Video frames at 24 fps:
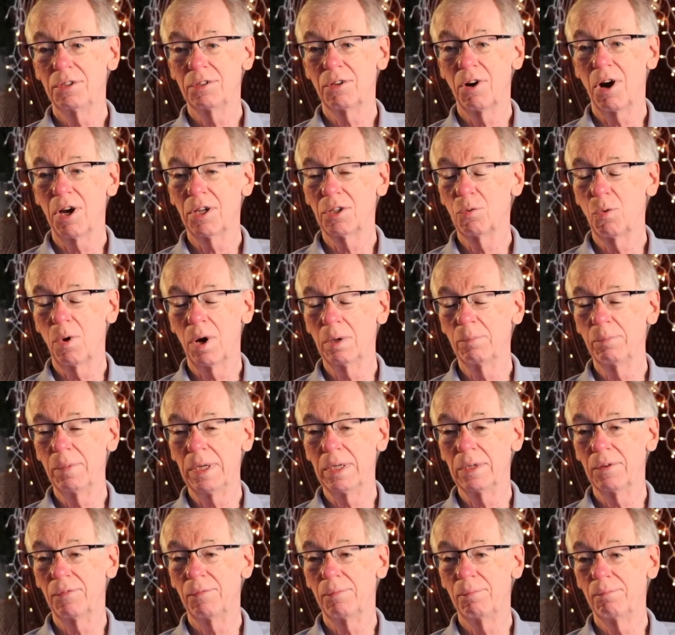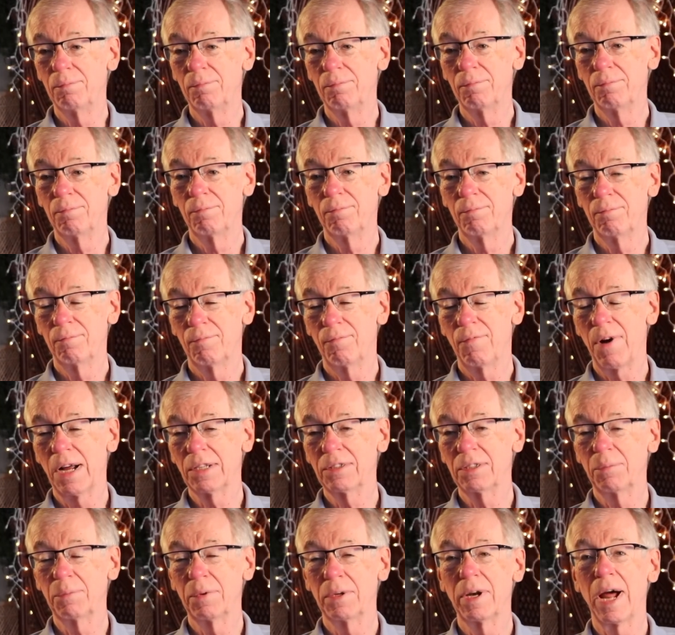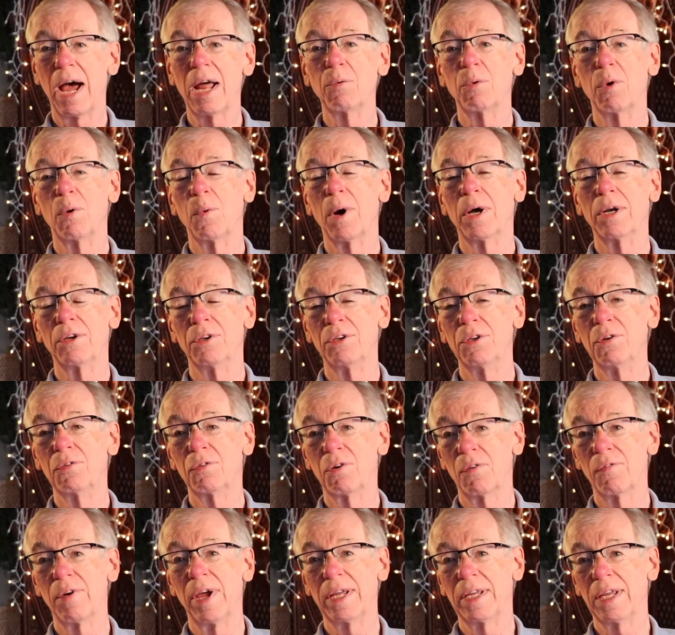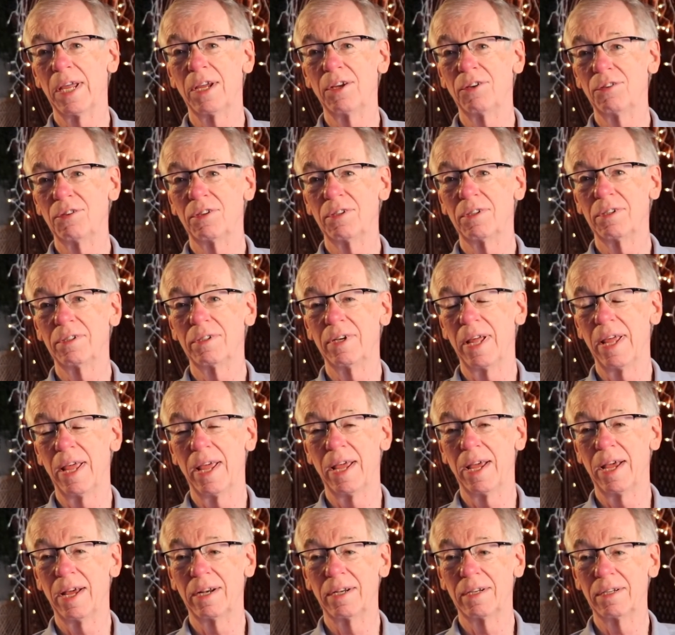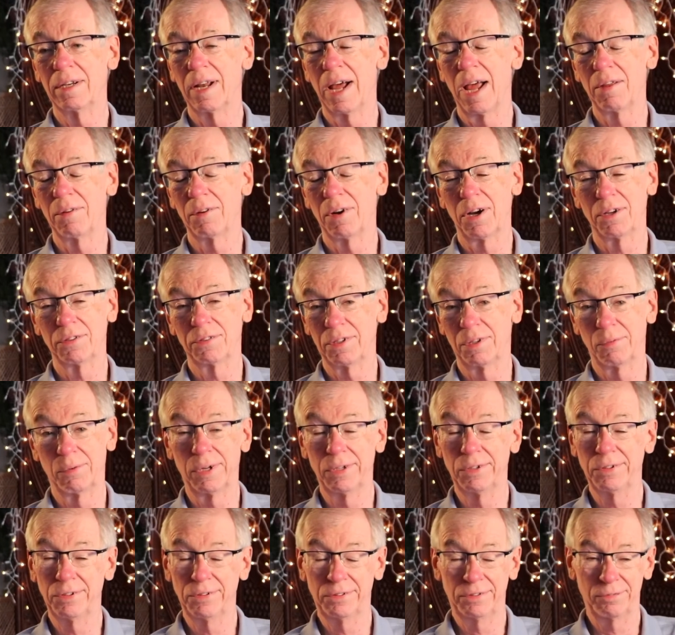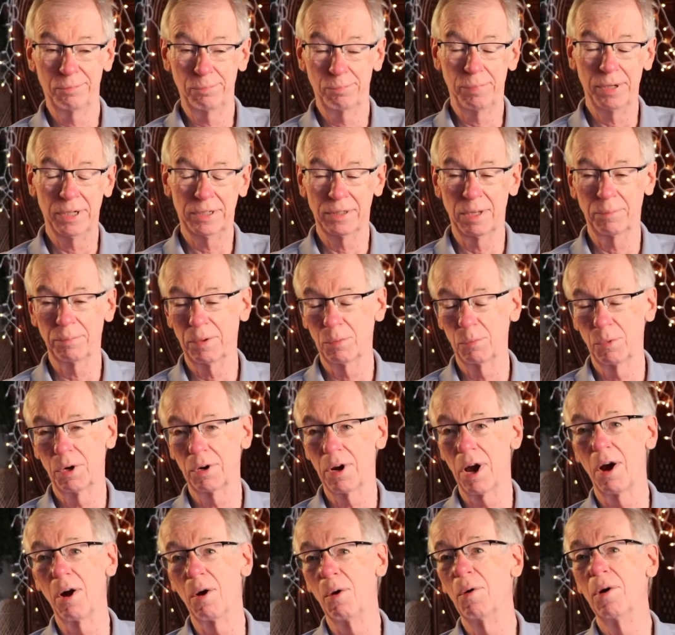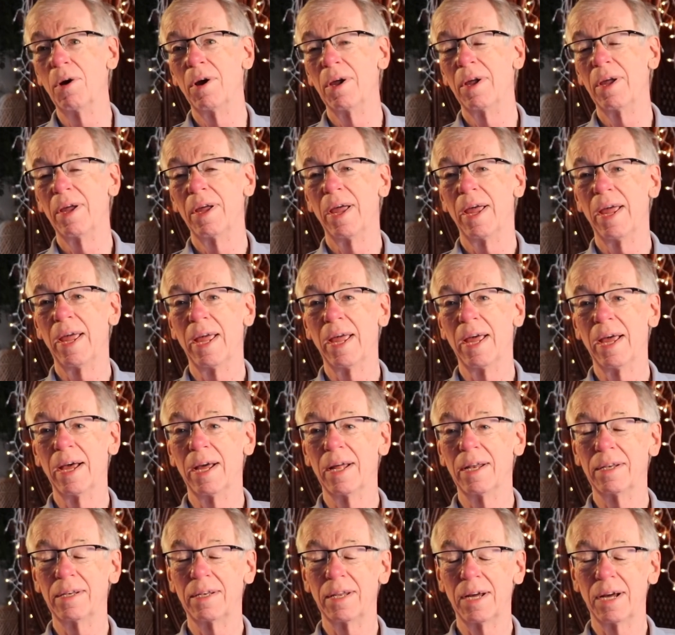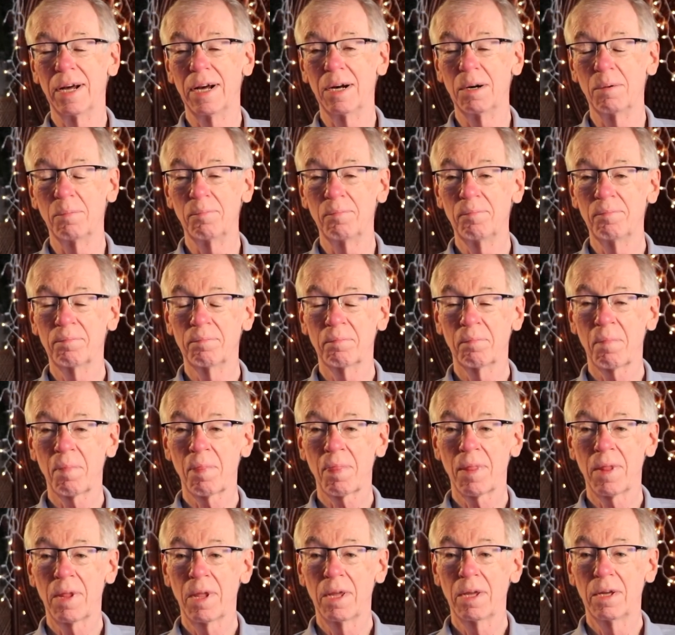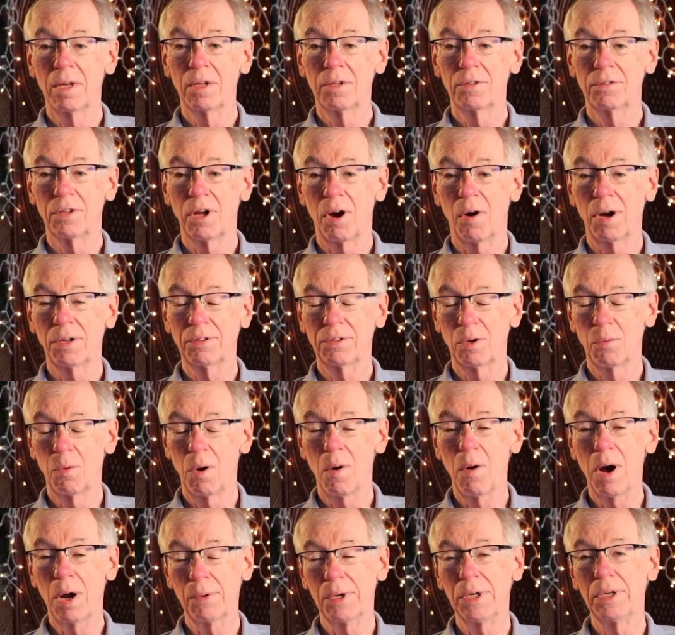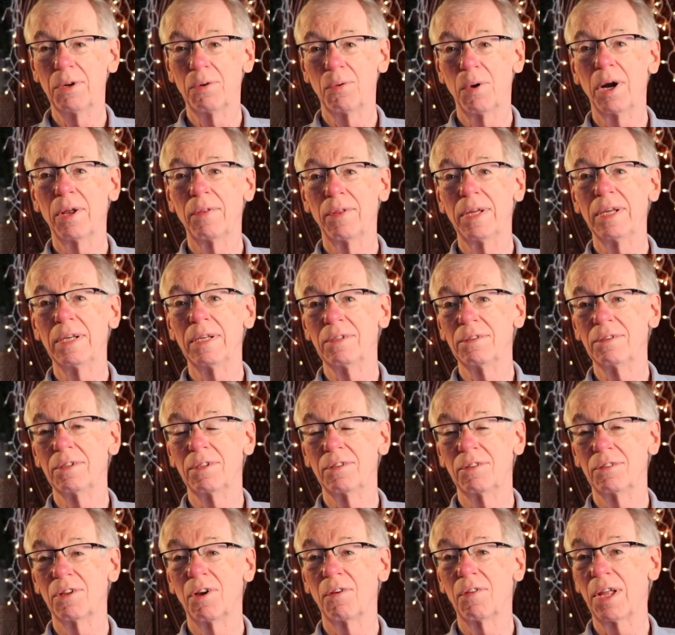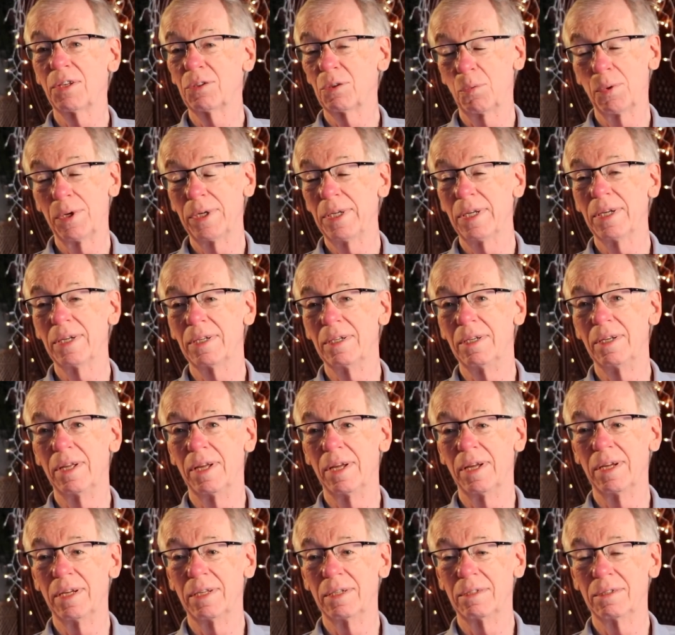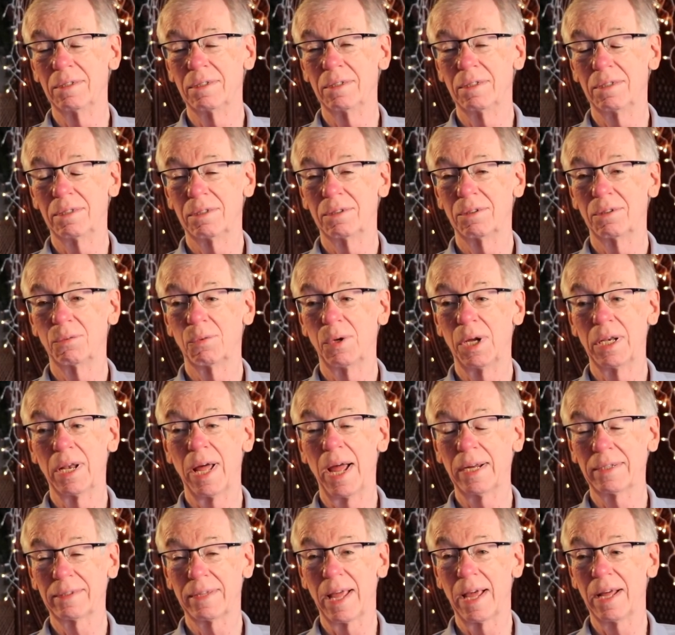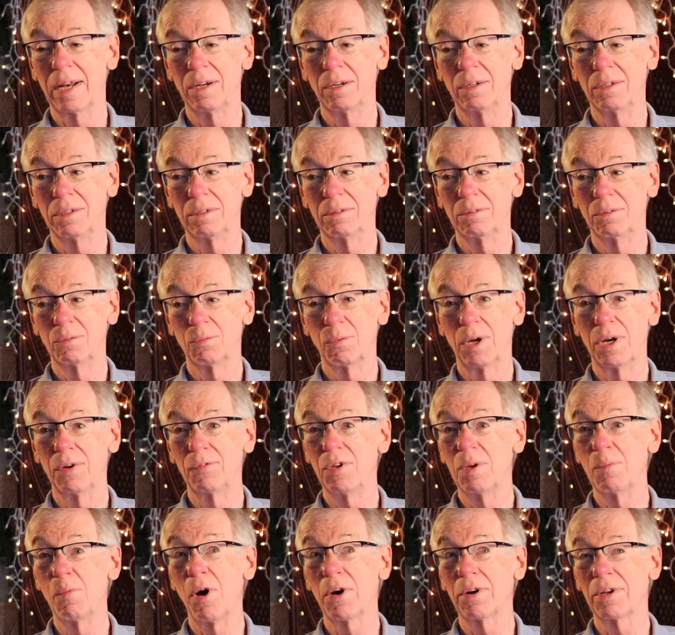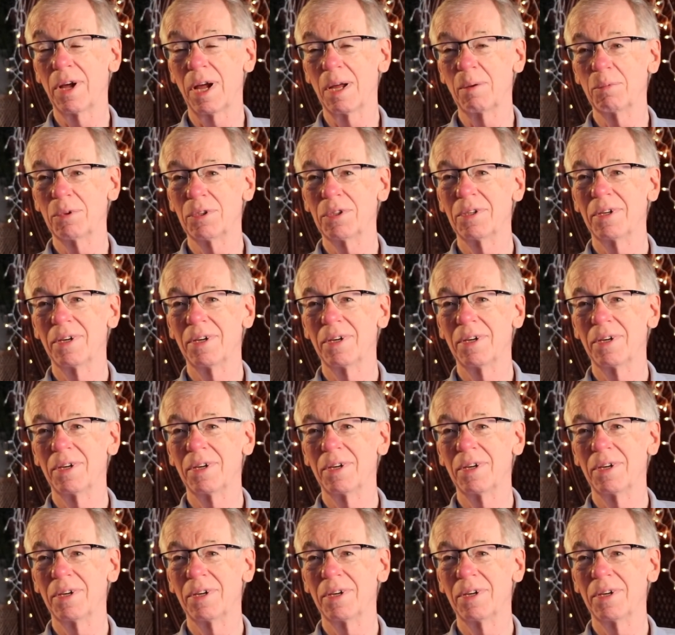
always wanting me to find something I would want to do for vacation, and I always said, well, you just pick something, we'll go. And so I said, well, why don't we do one of these? And so that's what we did, and we liked that and went a few more times.